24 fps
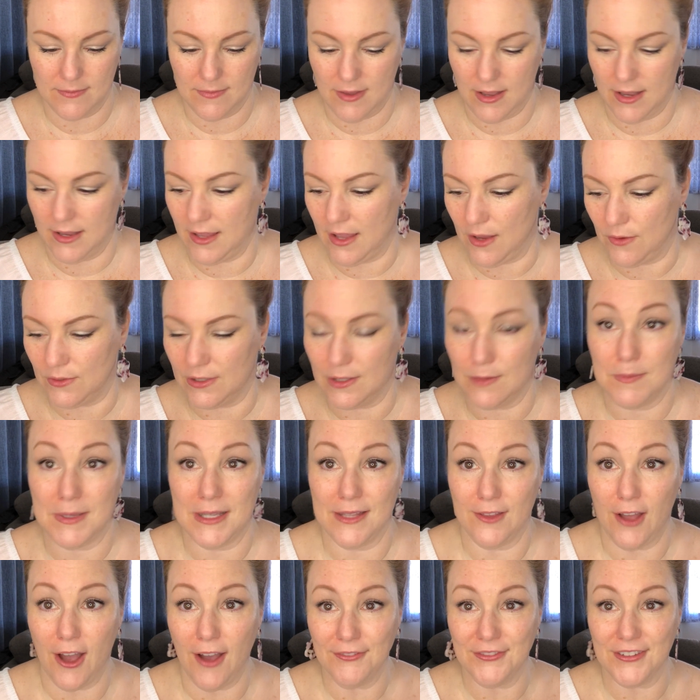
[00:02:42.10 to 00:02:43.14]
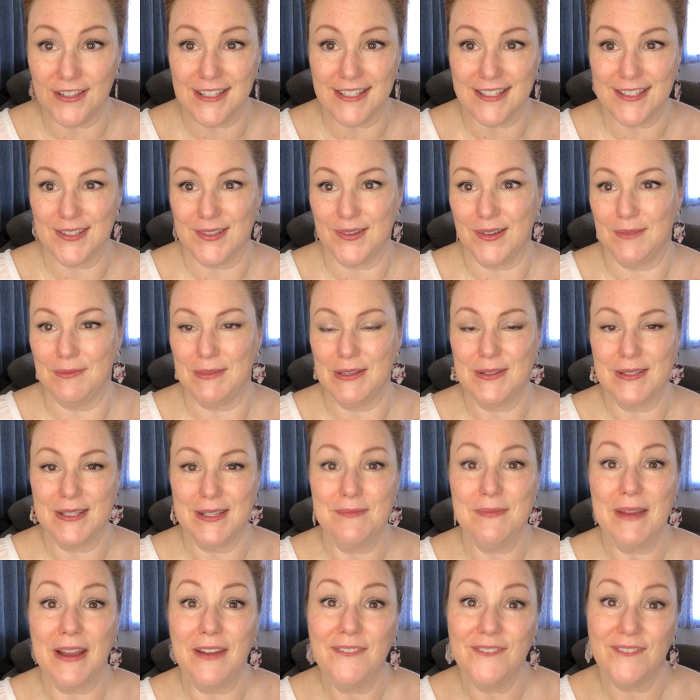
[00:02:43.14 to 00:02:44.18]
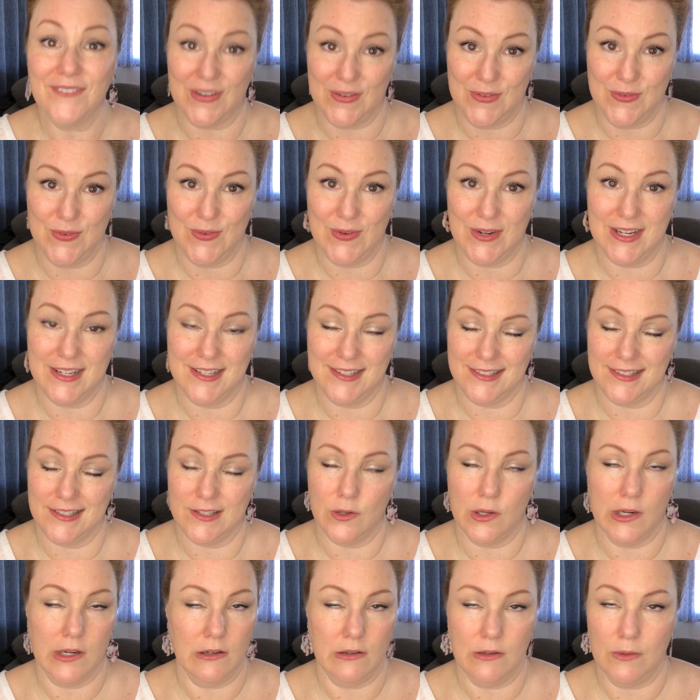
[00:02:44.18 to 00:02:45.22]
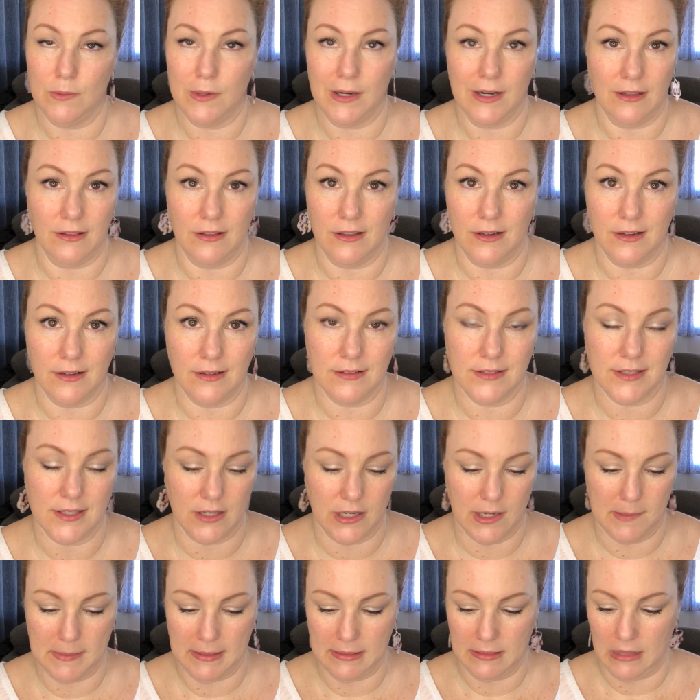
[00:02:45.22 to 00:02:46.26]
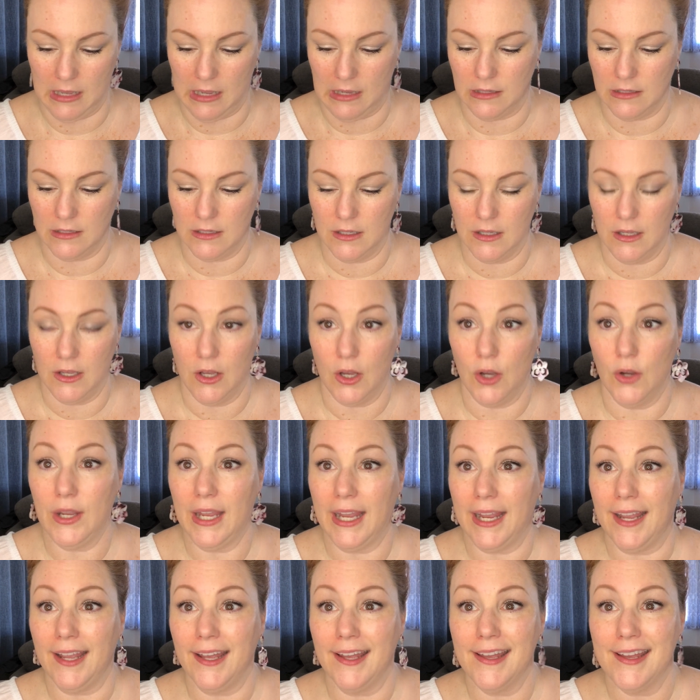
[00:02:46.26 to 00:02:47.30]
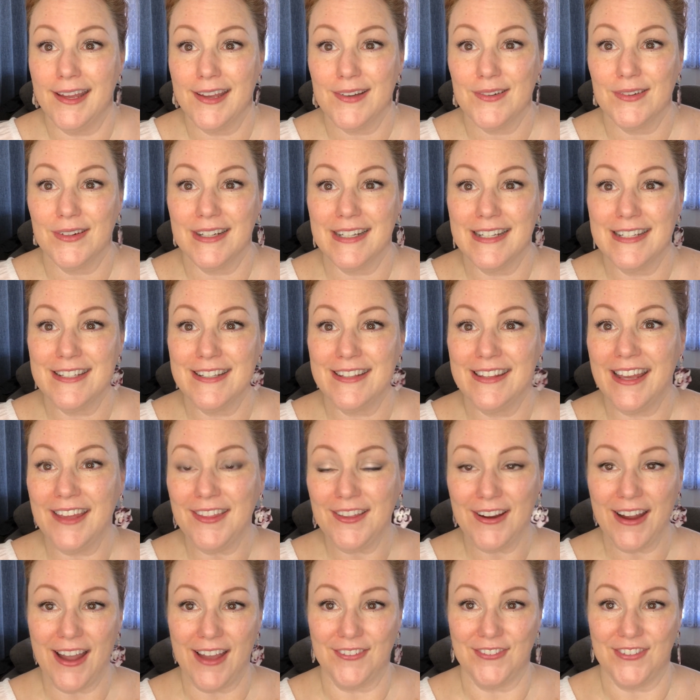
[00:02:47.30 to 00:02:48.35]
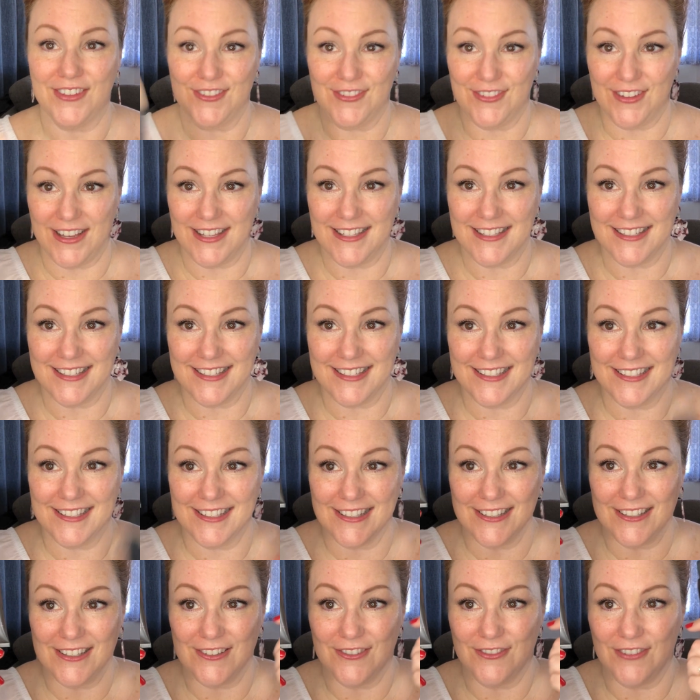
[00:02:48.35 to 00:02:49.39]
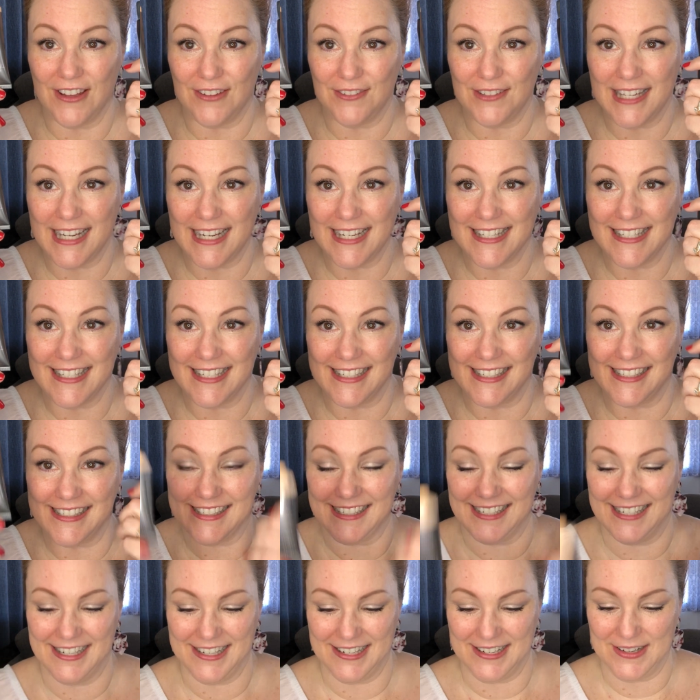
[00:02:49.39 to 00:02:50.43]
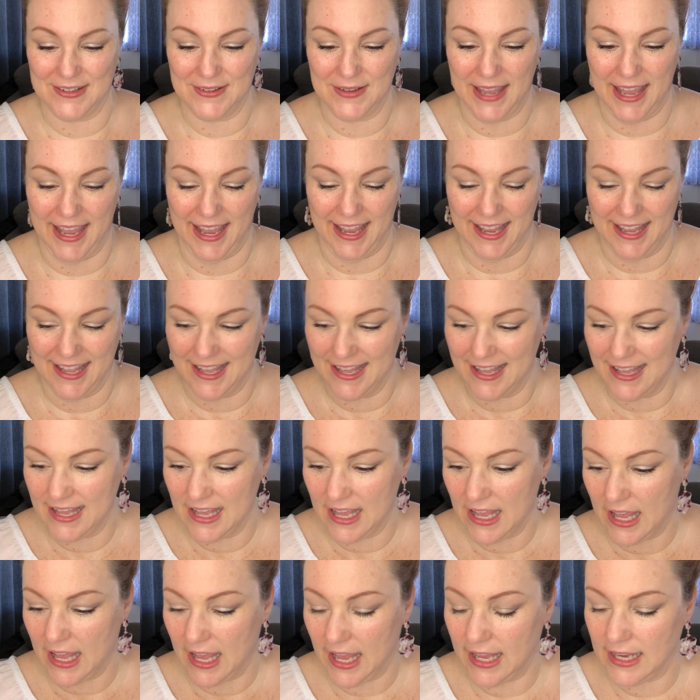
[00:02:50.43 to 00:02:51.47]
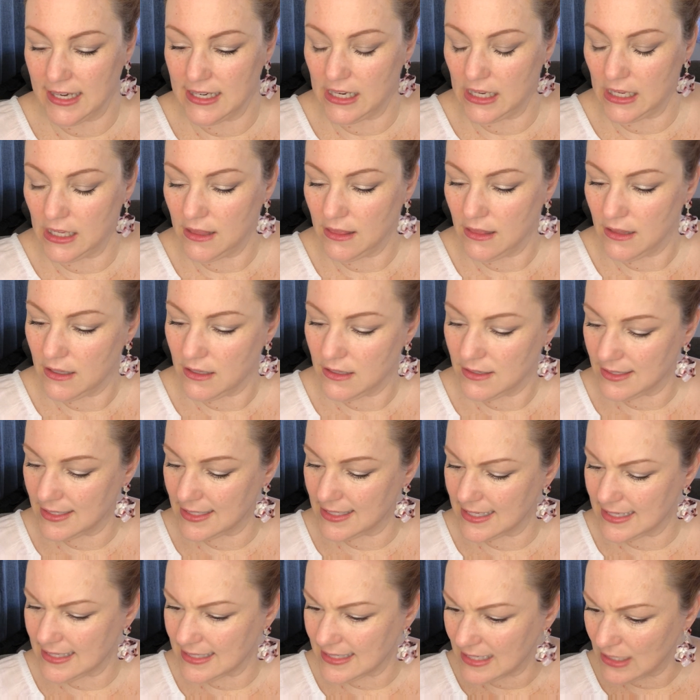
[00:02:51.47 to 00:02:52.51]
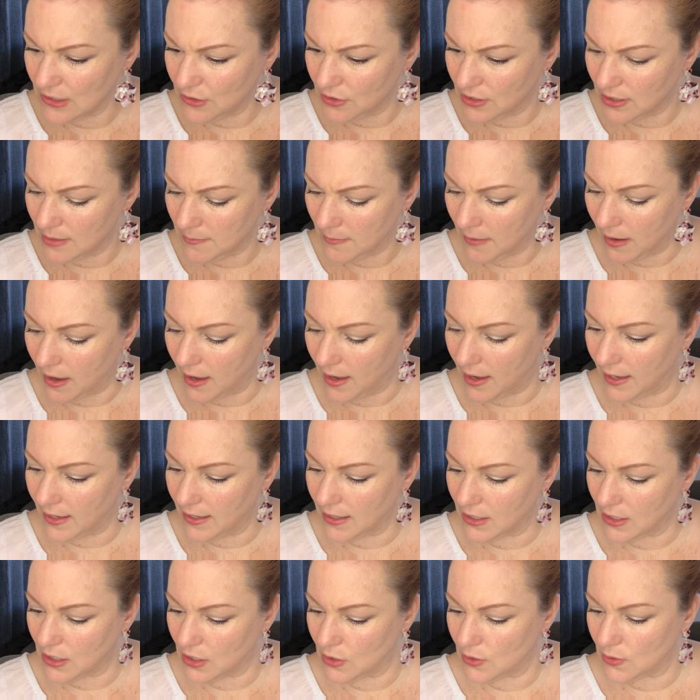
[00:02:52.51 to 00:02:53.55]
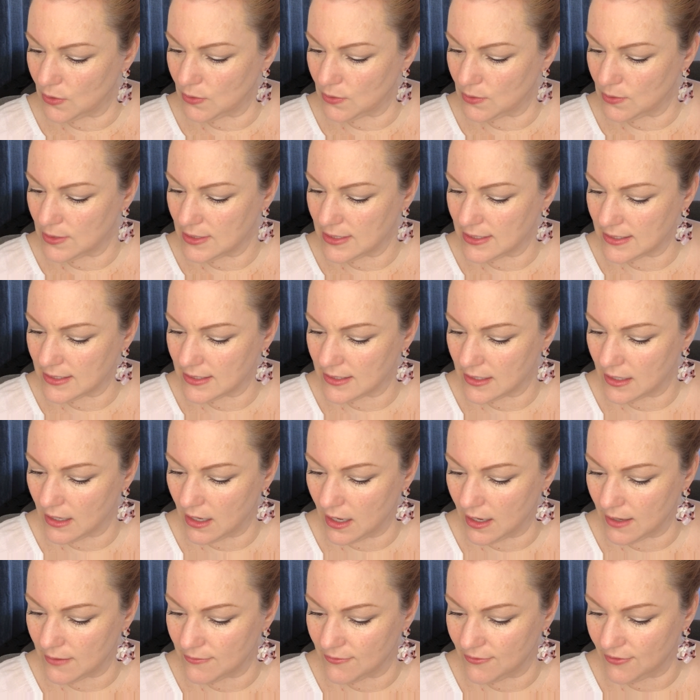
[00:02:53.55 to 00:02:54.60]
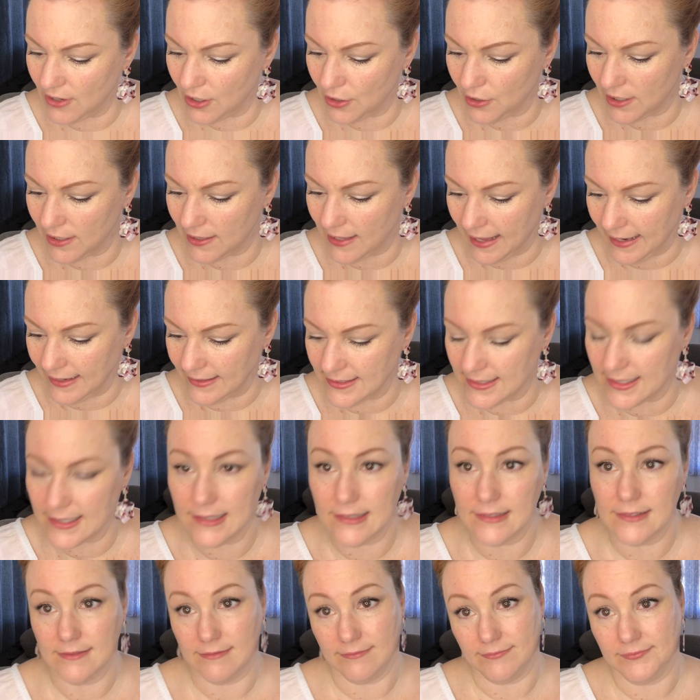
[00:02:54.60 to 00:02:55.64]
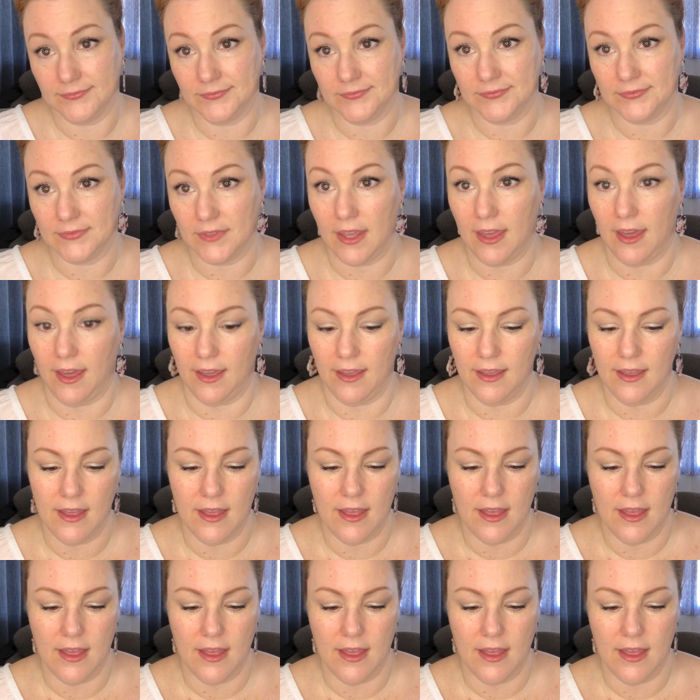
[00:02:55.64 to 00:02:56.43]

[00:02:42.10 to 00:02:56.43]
I can't really be in the office, so I'm using my phone, so I don't know where to look. Sorry about that. Okay, we're gonna do the other half of the face, foundation. Okay, and in the CC cream, I use very light, okay?